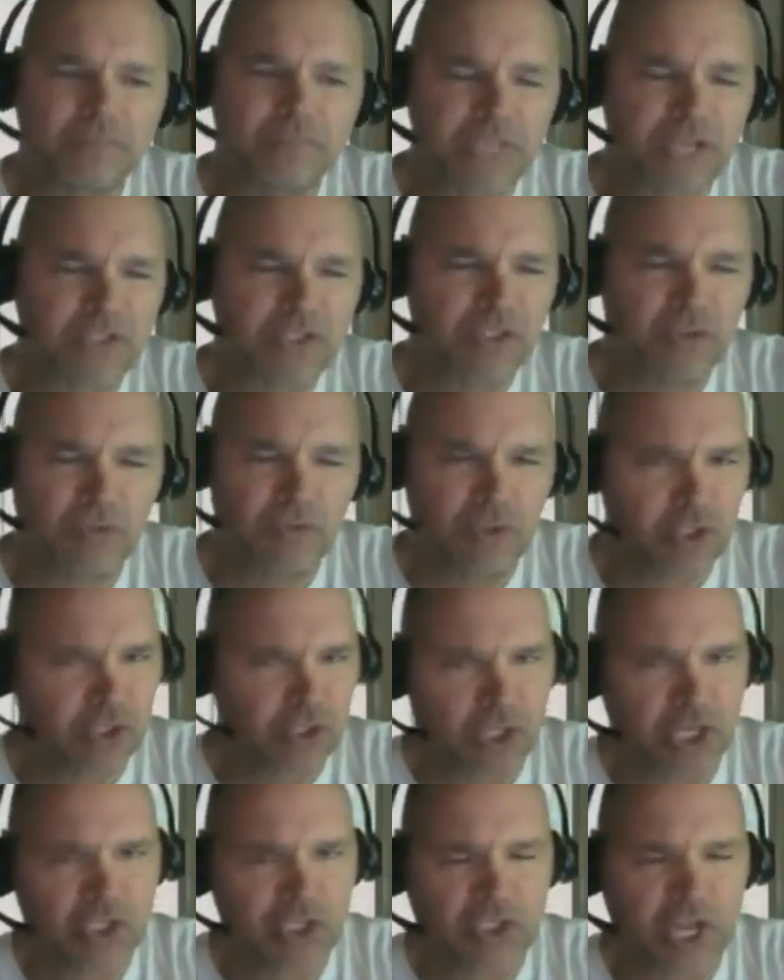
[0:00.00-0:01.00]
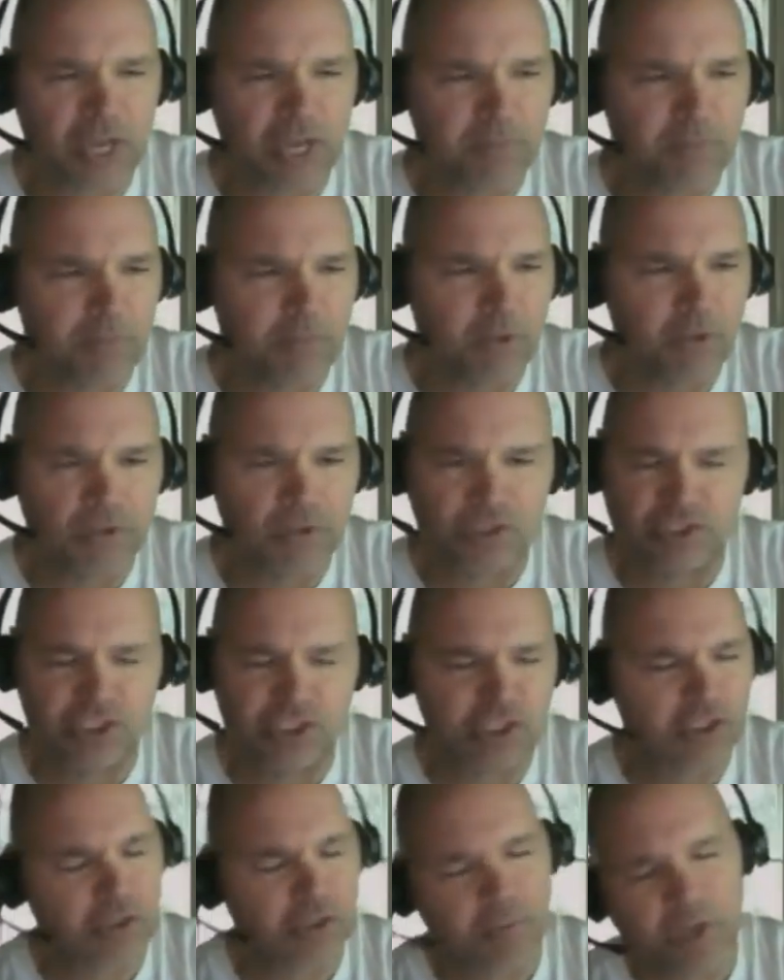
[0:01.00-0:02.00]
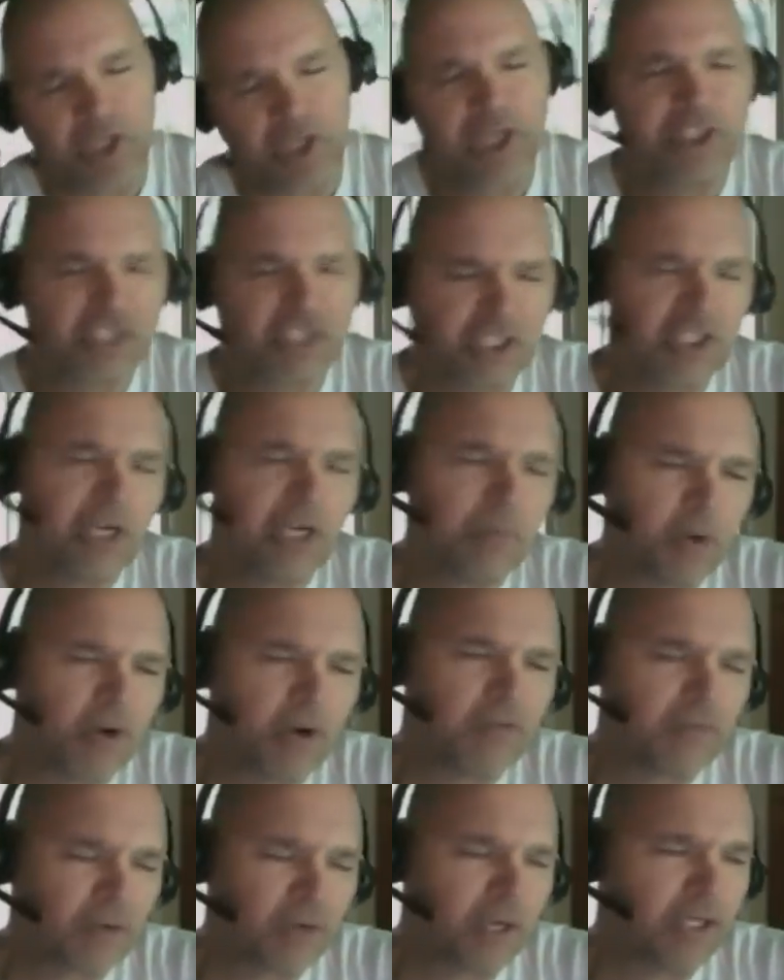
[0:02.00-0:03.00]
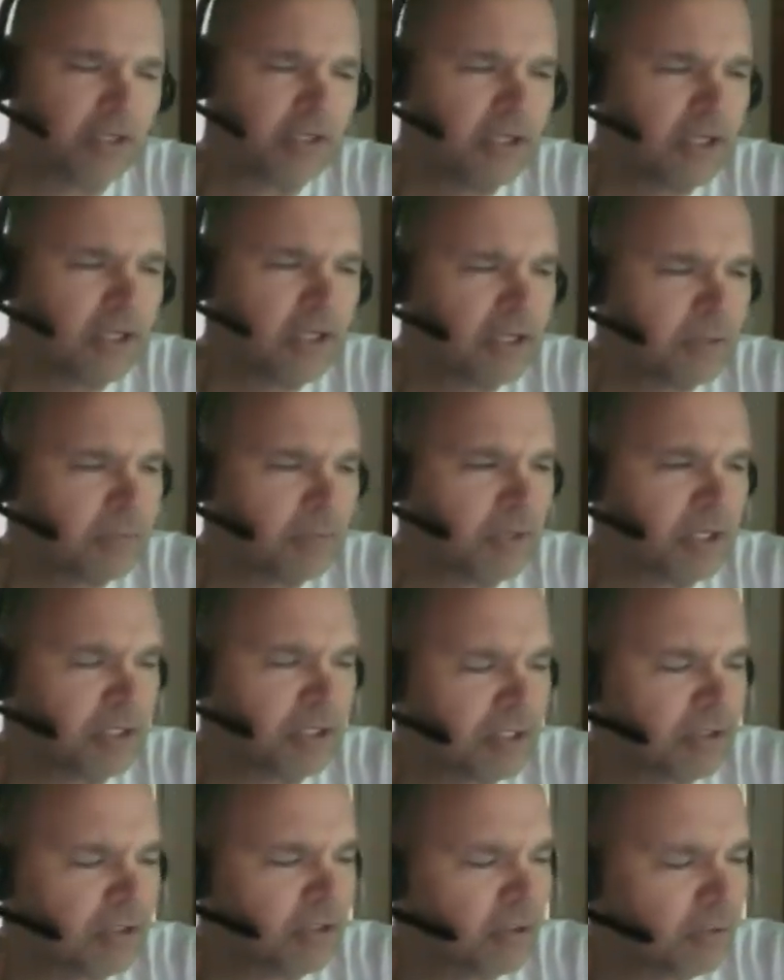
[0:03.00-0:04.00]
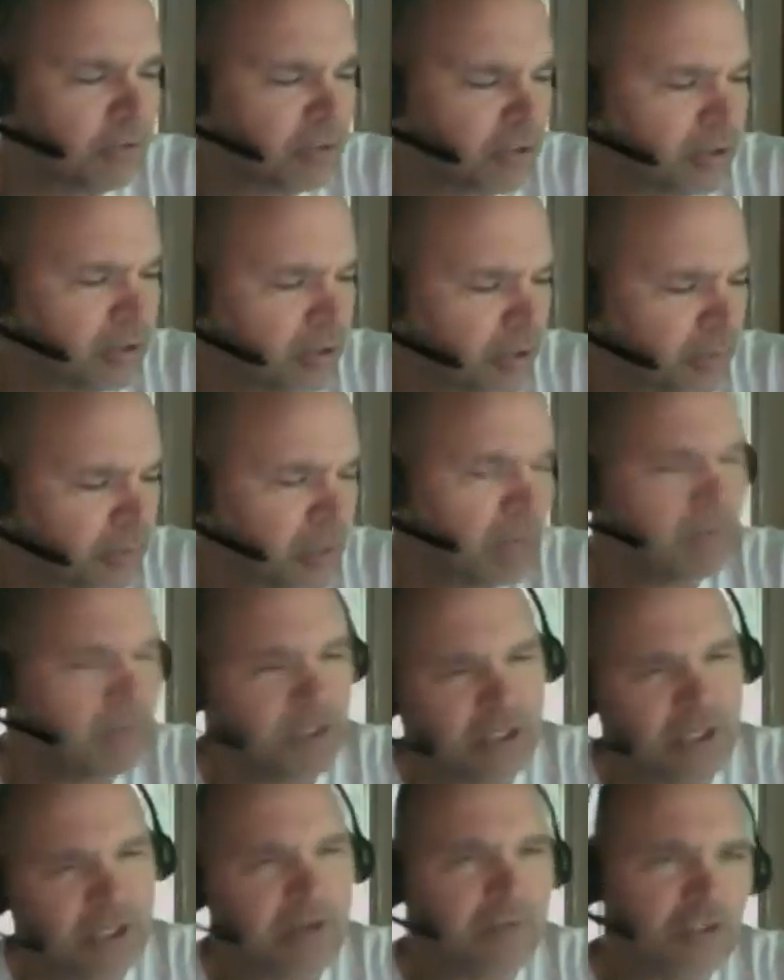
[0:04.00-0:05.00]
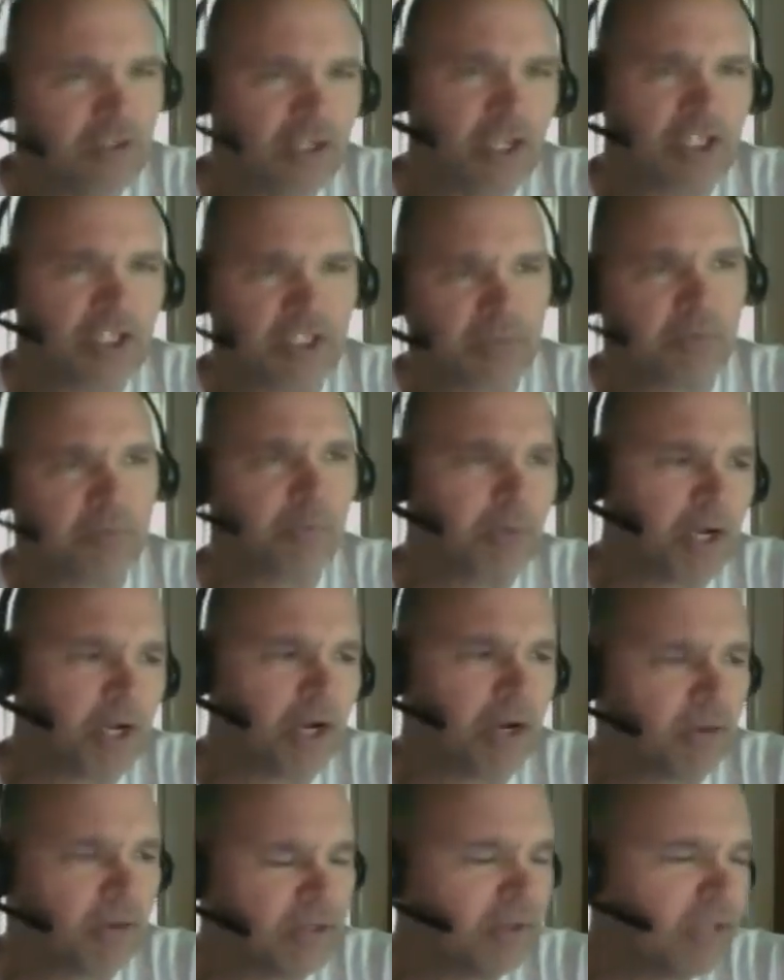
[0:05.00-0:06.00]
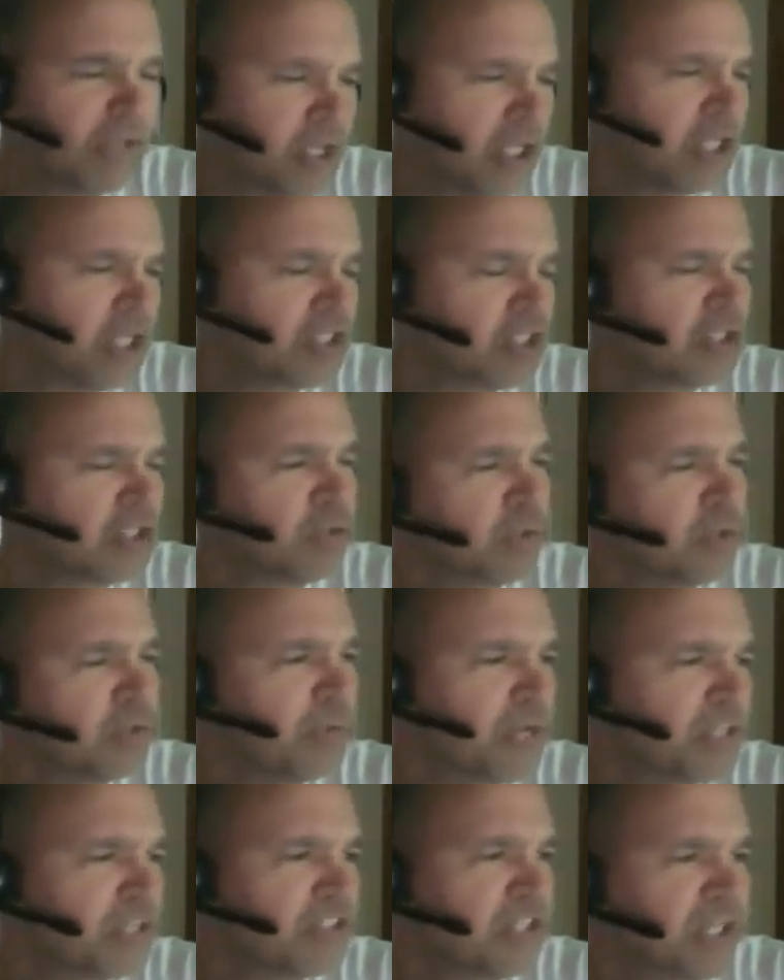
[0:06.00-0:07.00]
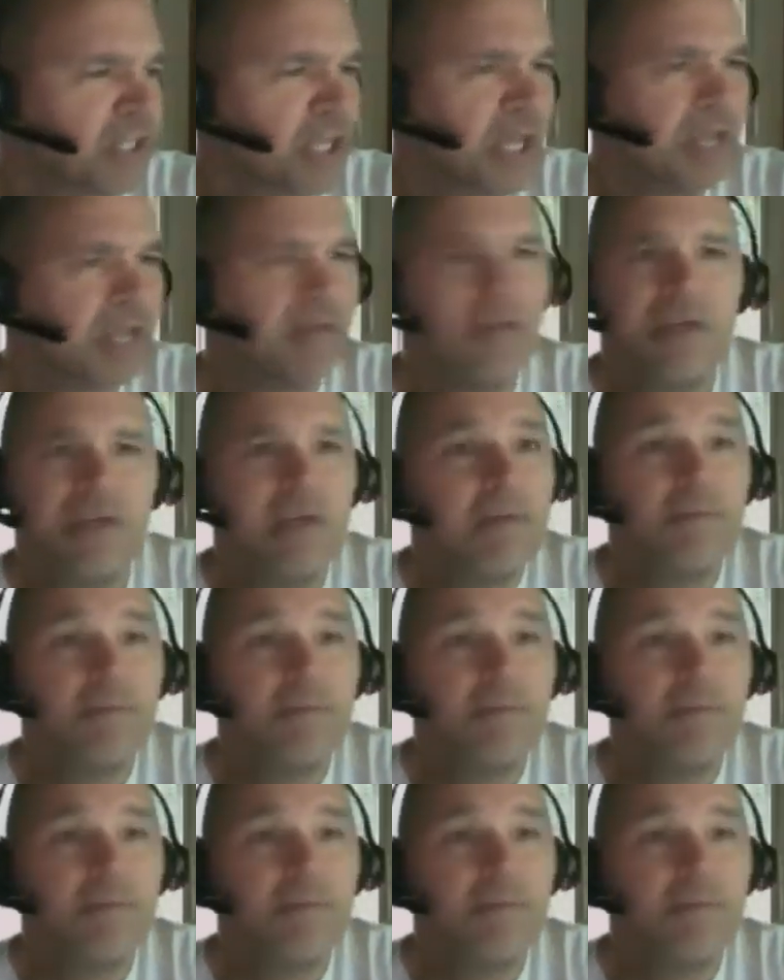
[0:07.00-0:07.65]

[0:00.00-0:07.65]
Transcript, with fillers: Has to do the Shake Shack promotion. Didn't come, yeah, it didn't come off right, but, you know, he probably didn't have a chance to prepare, and he, he's just doing the best he can.